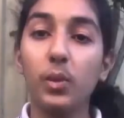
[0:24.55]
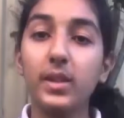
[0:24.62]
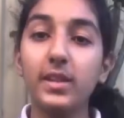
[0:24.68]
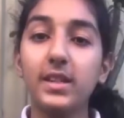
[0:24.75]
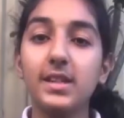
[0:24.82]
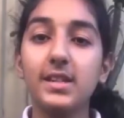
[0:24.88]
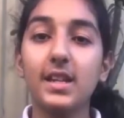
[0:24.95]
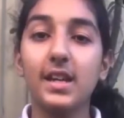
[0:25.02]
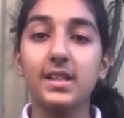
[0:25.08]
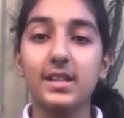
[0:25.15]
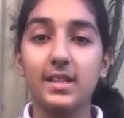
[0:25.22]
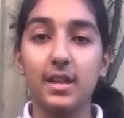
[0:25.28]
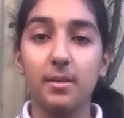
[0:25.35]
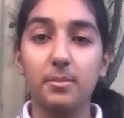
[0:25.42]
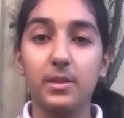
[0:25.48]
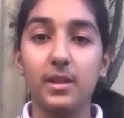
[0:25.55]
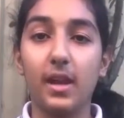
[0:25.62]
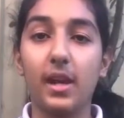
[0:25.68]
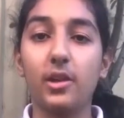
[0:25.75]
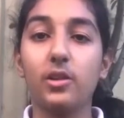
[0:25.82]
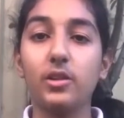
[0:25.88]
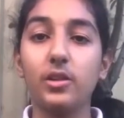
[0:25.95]
With Design Steps,
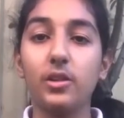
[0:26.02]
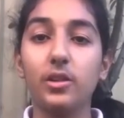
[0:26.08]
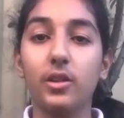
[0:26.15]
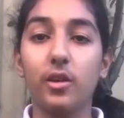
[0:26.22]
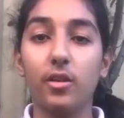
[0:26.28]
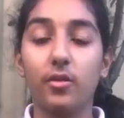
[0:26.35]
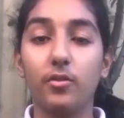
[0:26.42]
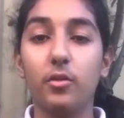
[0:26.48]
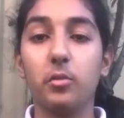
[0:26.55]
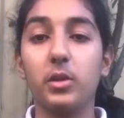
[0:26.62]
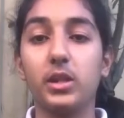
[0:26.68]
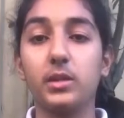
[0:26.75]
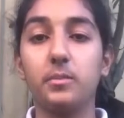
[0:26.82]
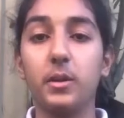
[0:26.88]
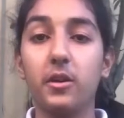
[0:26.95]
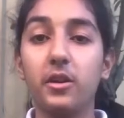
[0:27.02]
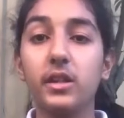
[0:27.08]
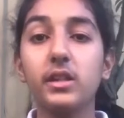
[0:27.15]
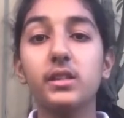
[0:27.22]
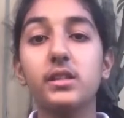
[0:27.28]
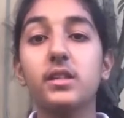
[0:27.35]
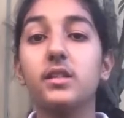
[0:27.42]
I got to learn from
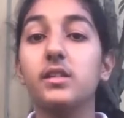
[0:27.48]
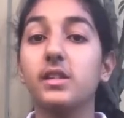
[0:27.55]
experienced